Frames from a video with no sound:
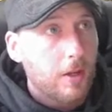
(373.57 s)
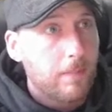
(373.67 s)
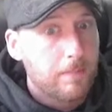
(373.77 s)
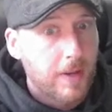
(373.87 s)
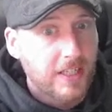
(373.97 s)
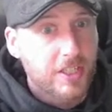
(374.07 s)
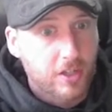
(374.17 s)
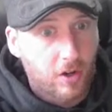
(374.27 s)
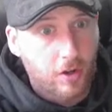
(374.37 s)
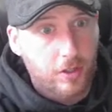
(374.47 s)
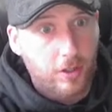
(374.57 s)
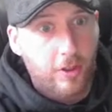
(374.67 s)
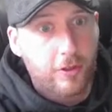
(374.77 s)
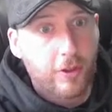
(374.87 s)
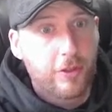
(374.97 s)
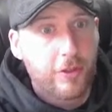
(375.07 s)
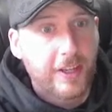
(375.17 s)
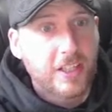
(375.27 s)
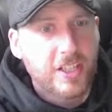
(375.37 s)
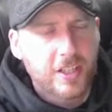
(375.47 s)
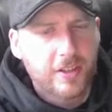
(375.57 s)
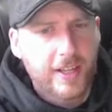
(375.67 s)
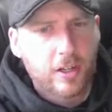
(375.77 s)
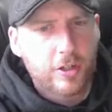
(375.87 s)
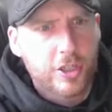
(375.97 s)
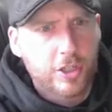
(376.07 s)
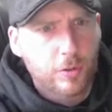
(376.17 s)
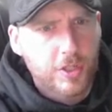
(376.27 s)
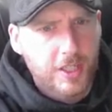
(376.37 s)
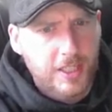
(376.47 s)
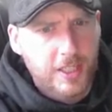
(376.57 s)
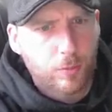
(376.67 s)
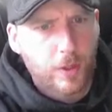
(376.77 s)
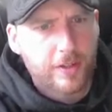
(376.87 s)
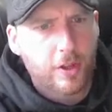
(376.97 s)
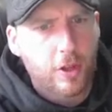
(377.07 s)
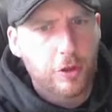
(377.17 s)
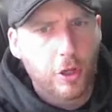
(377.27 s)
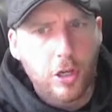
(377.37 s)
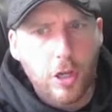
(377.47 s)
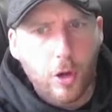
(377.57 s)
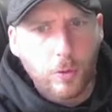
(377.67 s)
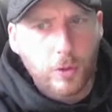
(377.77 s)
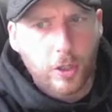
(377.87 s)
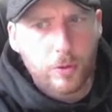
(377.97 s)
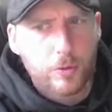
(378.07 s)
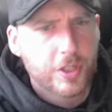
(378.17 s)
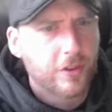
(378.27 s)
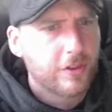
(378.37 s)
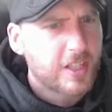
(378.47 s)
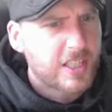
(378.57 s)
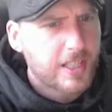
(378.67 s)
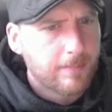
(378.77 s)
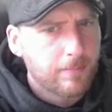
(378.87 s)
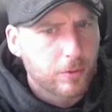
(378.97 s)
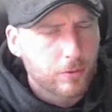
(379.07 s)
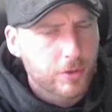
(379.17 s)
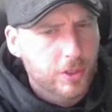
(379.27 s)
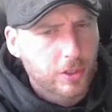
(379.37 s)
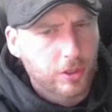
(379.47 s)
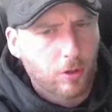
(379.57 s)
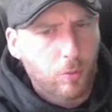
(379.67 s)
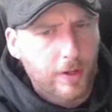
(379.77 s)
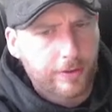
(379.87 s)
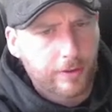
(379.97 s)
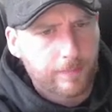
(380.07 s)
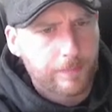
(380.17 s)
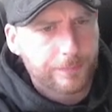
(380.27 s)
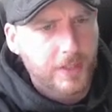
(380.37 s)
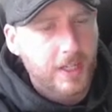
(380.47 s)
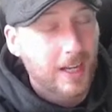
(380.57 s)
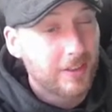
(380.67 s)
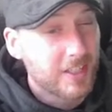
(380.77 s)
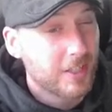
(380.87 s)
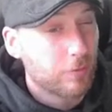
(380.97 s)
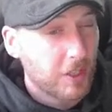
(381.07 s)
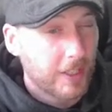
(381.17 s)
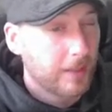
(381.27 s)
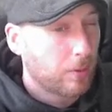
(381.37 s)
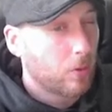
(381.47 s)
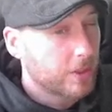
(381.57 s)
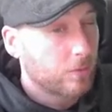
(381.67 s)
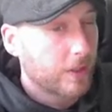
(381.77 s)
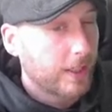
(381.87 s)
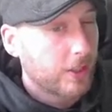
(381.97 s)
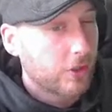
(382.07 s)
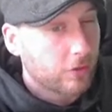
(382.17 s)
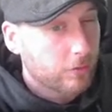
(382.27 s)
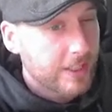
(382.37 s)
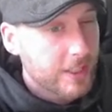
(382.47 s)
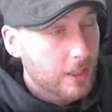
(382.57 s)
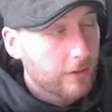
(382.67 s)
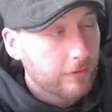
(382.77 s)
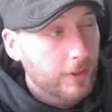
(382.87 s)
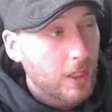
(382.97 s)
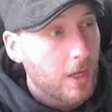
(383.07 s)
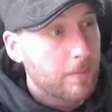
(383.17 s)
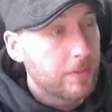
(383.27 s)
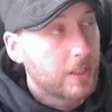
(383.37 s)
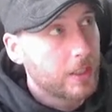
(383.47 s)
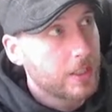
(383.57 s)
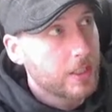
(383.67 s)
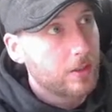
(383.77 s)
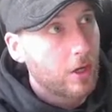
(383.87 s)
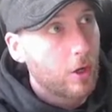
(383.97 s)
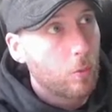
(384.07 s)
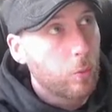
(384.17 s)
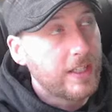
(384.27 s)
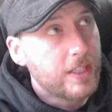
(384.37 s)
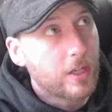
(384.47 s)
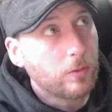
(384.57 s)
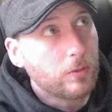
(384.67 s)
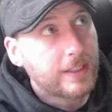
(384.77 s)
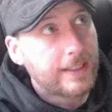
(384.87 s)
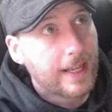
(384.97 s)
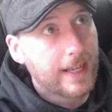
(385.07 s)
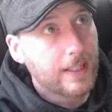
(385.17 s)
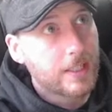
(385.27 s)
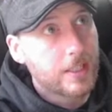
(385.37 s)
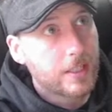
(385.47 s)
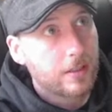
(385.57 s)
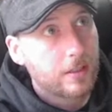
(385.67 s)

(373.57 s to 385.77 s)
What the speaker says: based on the things that they are associated with, the logos, the symbols that go with them. And this is really important with ancient Greek stuff, because we don't get